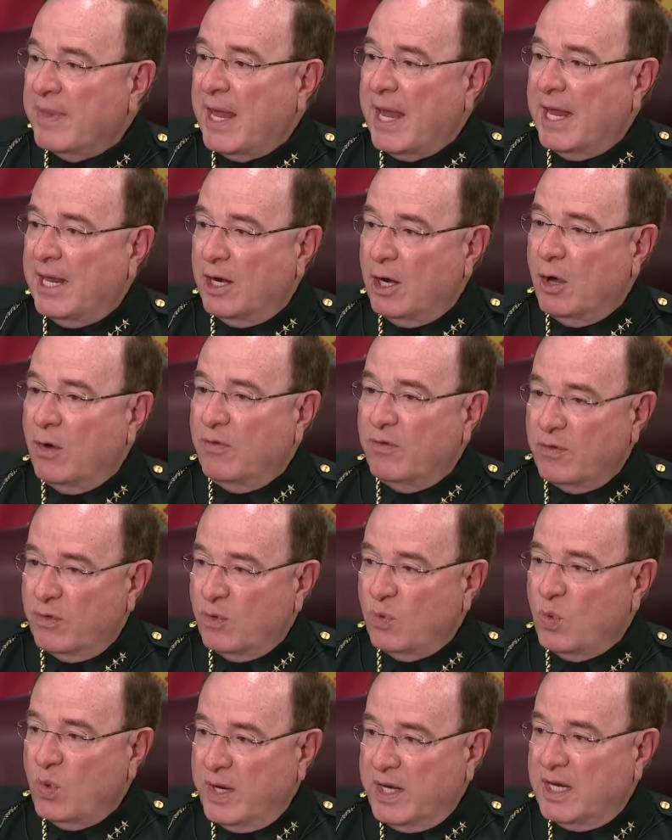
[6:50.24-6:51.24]
And over
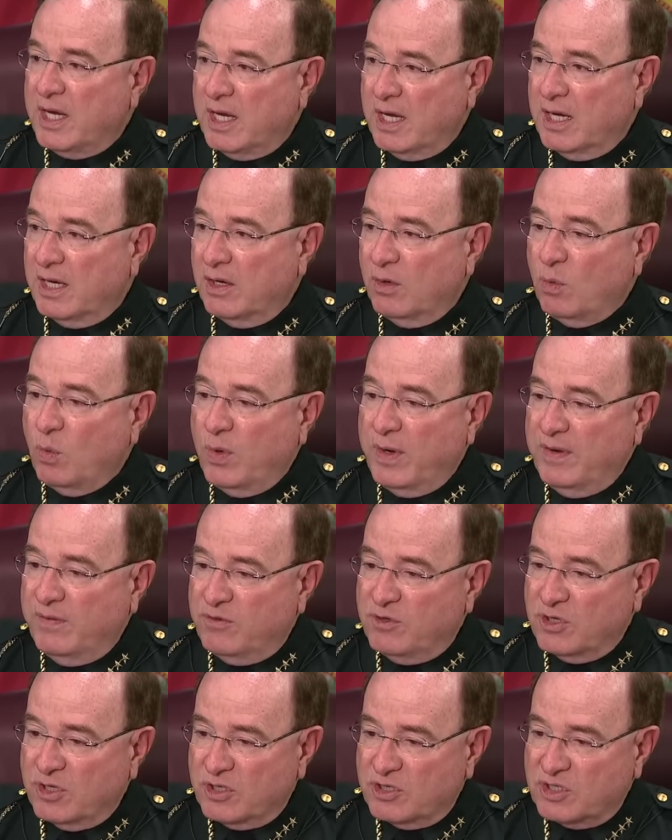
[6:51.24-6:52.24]
the weekend, we've
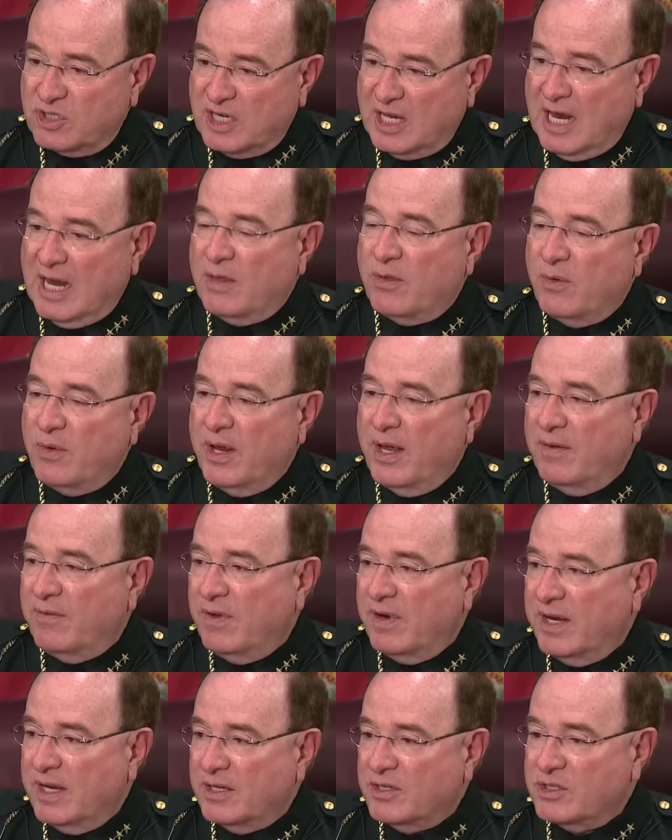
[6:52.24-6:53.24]
just gathered
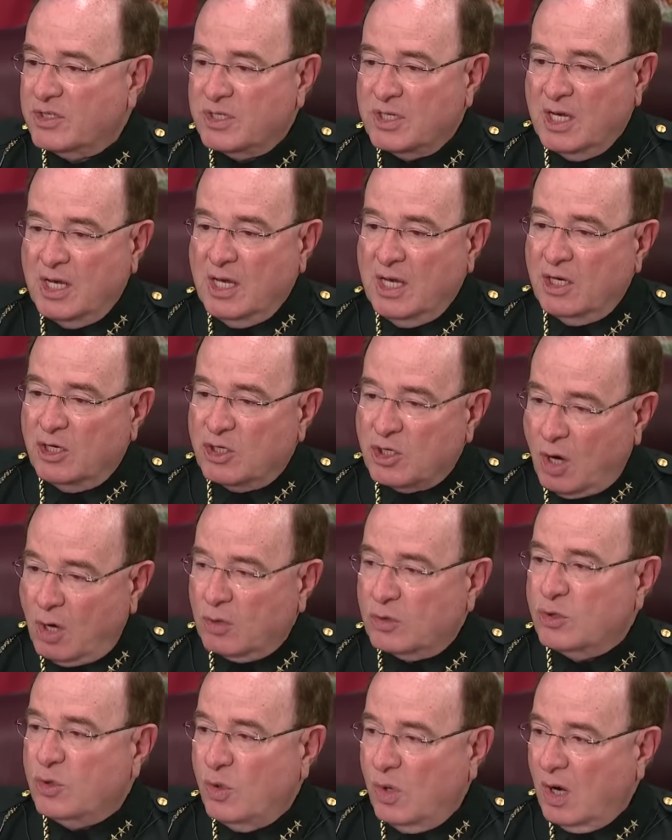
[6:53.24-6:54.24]
evidence,
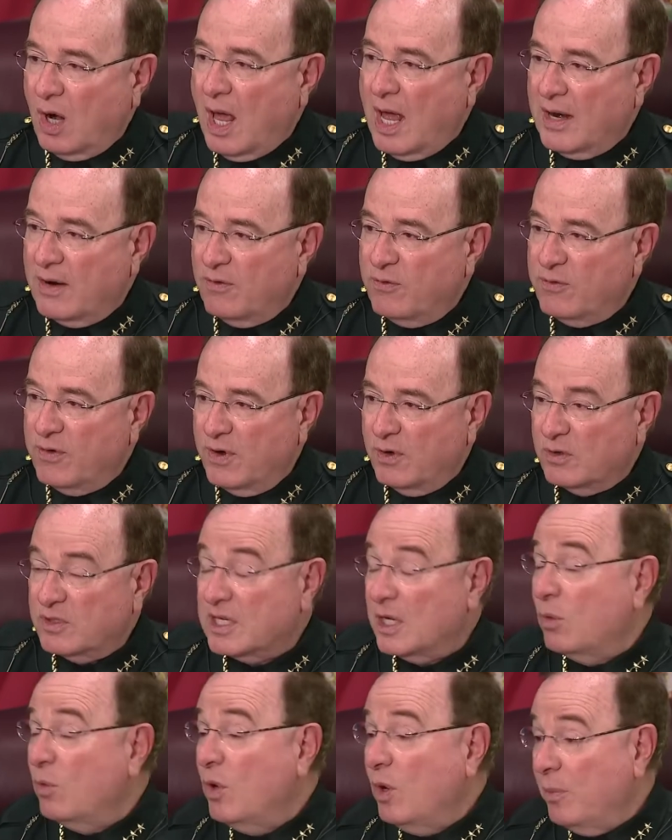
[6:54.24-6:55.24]
talked to a lot of folks,
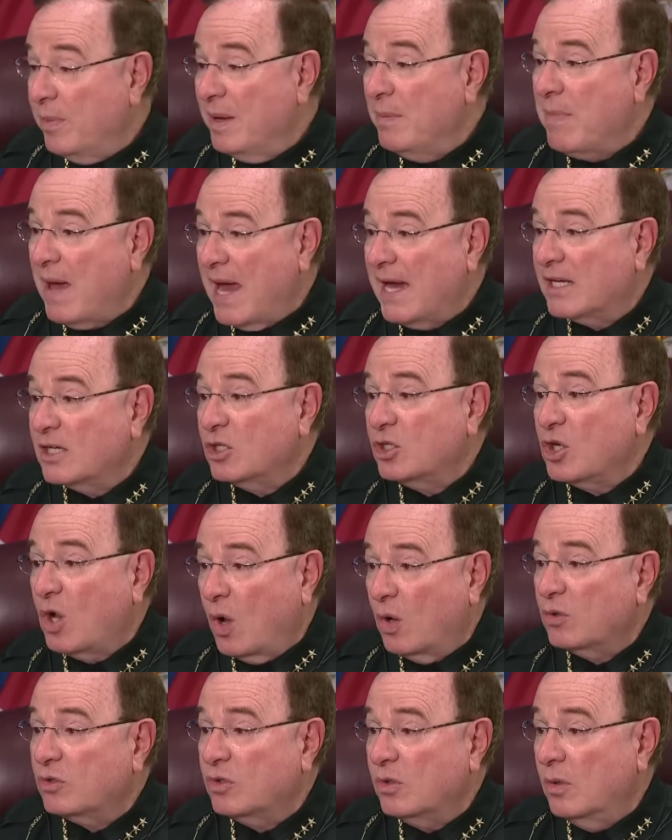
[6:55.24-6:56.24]
and we'll be back to
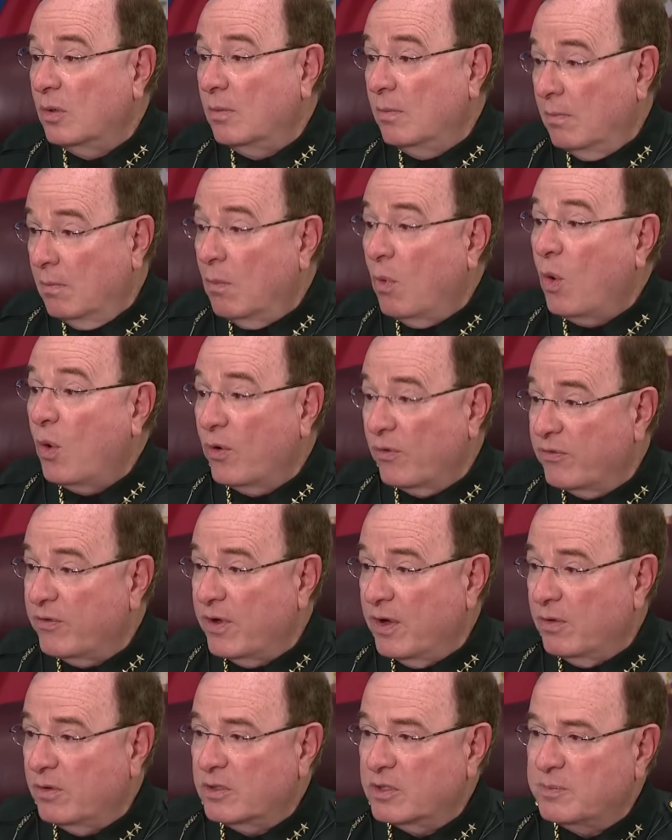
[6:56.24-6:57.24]
talk to more
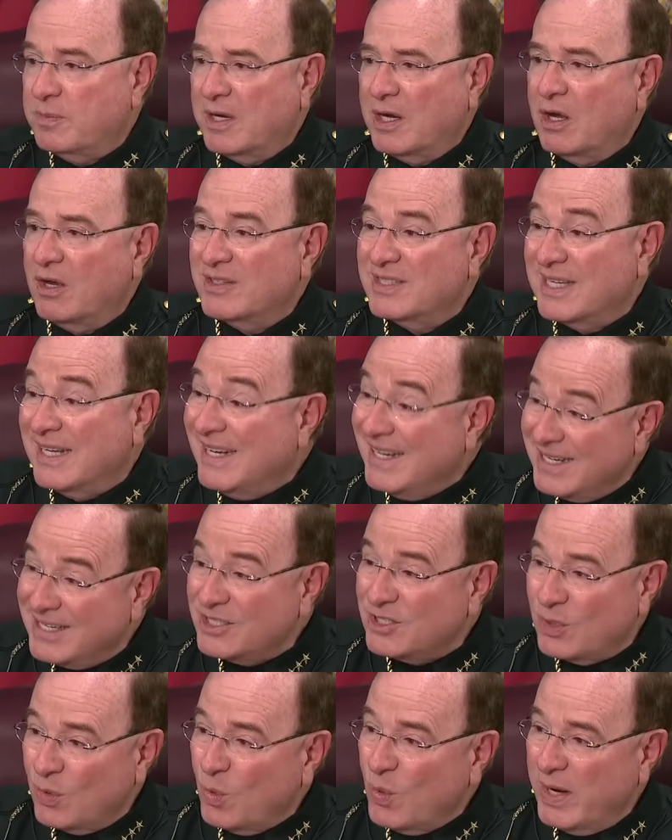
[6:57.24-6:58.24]
folks because it
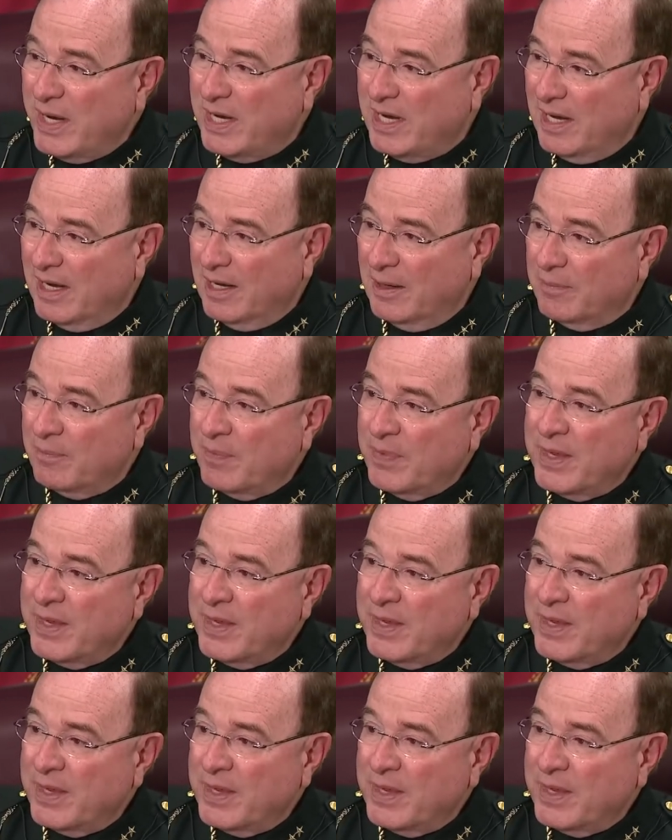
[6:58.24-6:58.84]
is the weekend.